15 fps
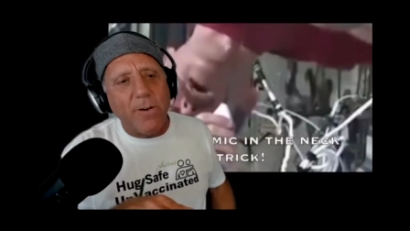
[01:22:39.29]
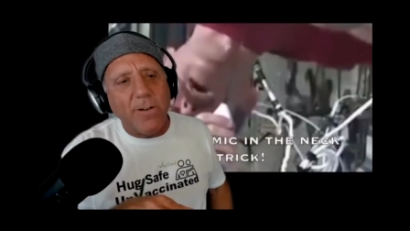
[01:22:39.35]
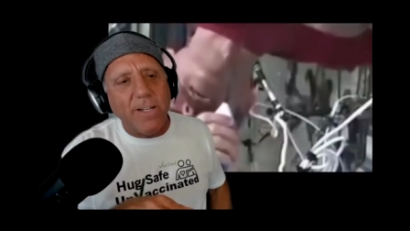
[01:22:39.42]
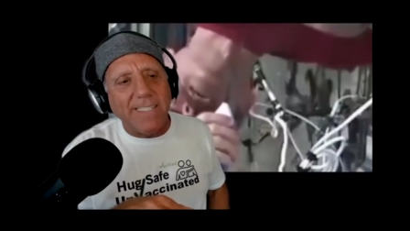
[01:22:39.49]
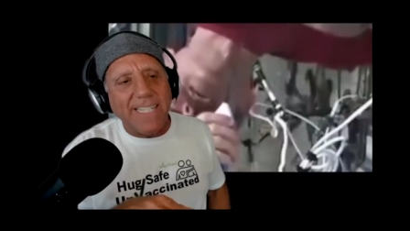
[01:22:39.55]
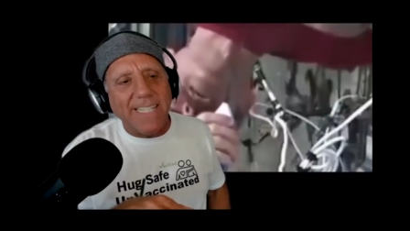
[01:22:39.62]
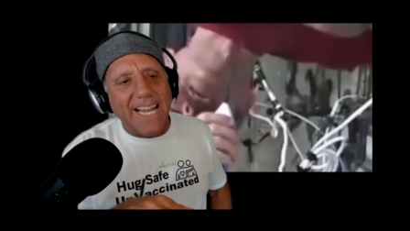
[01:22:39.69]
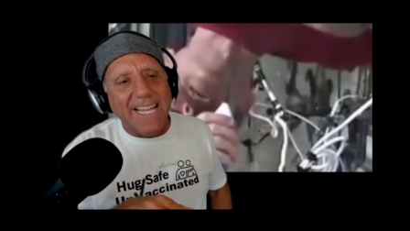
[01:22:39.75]

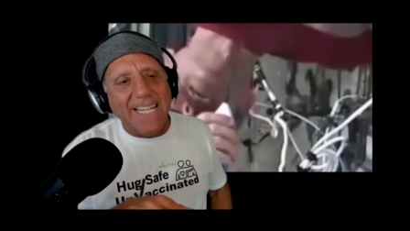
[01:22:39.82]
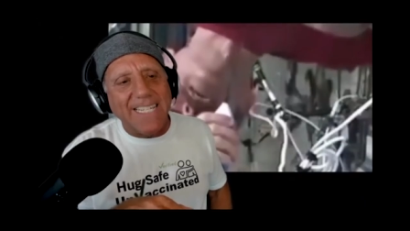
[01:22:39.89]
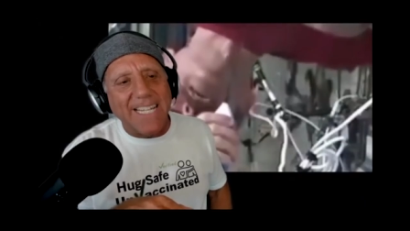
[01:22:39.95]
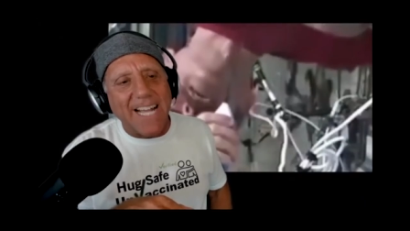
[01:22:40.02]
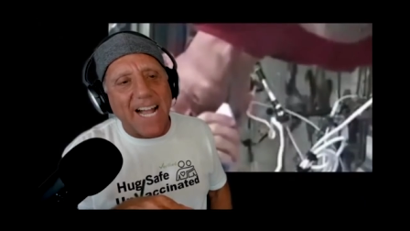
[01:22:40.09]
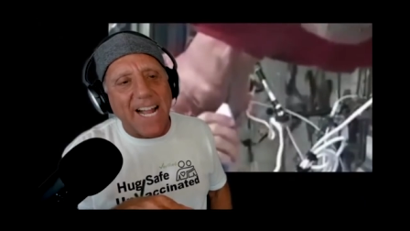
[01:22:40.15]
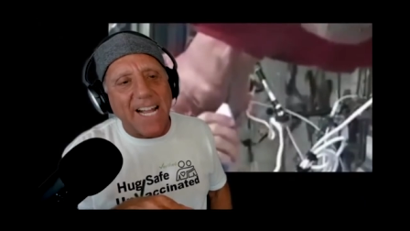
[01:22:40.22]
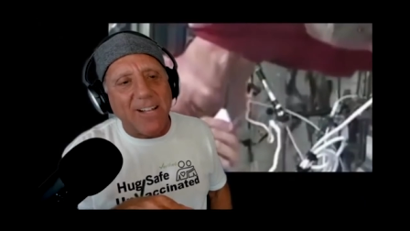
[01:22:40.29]
is
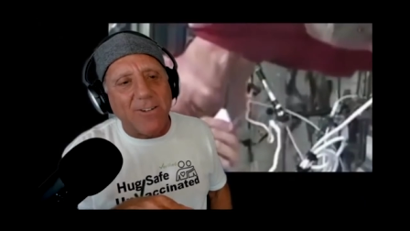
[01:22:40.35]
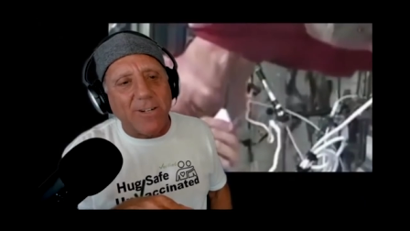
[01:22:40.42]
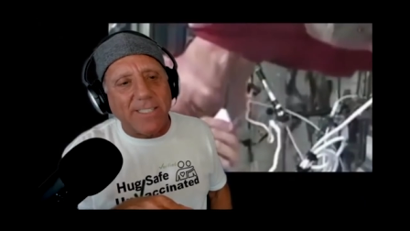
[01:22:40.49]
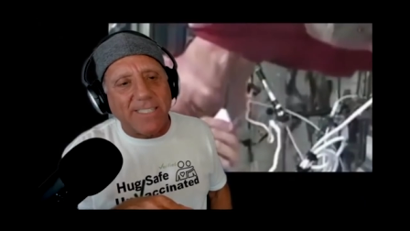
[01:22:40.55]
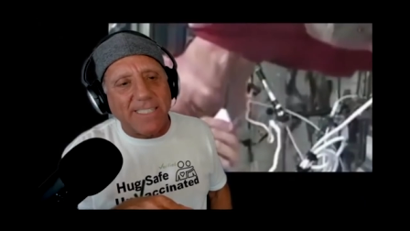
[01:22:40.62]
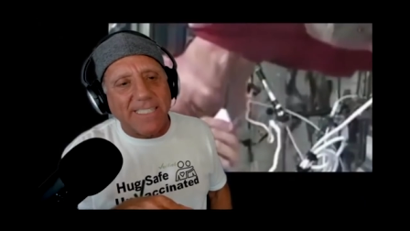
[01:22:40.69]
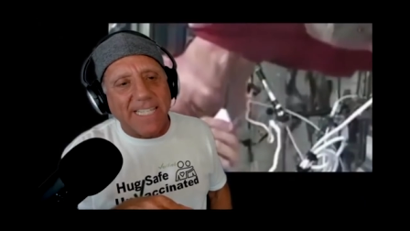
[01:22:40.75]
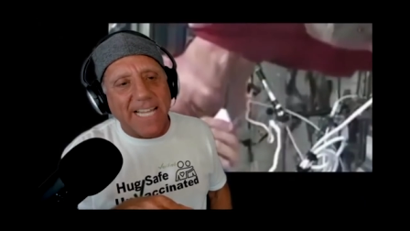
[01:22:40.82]
inside
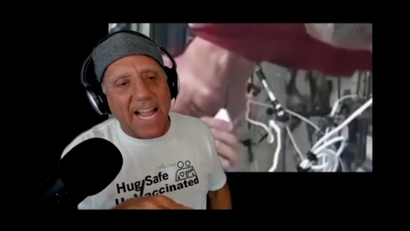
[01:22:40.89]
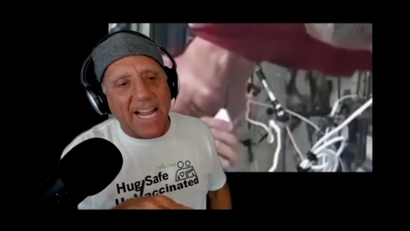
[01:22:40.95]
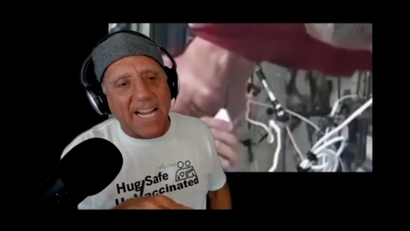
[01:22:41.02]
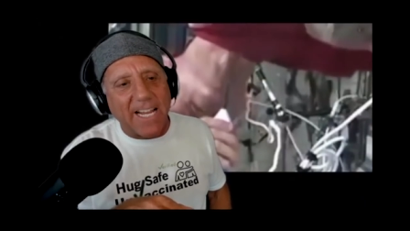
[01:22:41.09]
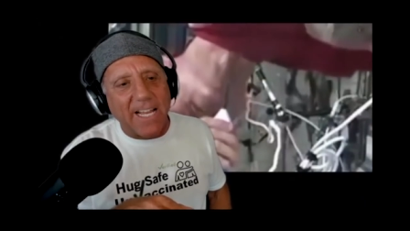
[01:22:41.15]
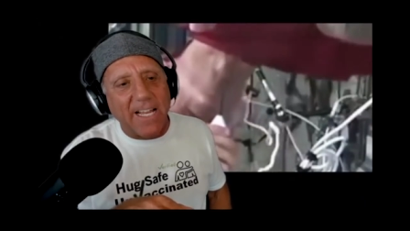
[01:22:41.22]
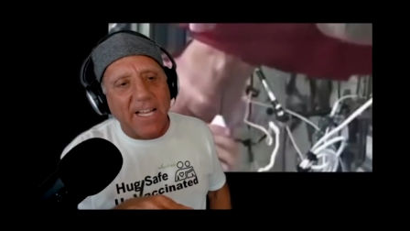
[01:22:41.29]
Chris's neck.